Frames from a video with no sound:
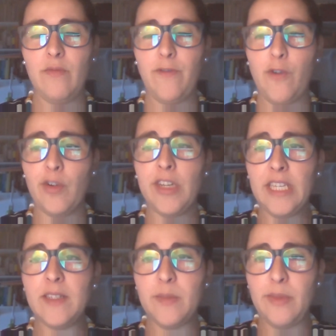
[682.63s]
4
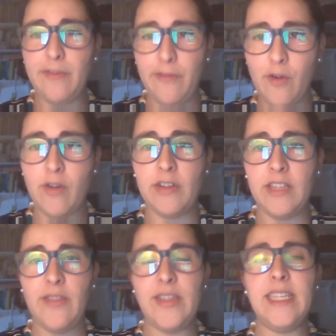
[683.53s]
years before
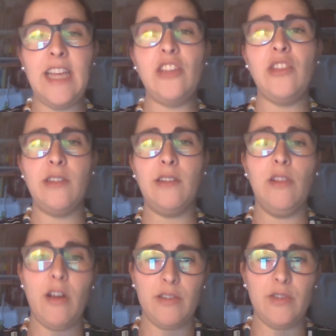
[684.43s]
there is a national
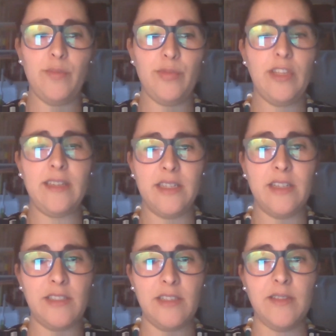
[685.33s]
law to protect
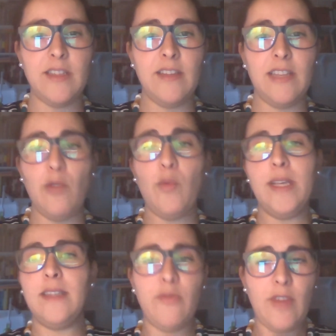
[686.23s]
turtles, there
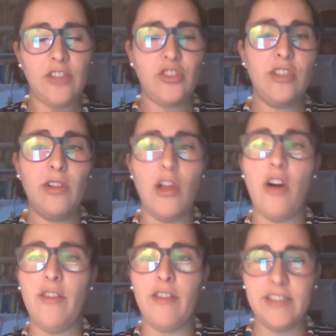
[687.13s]
was a regional
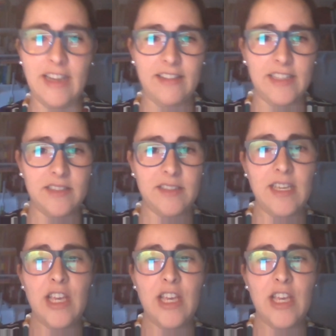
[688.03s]
law on the island.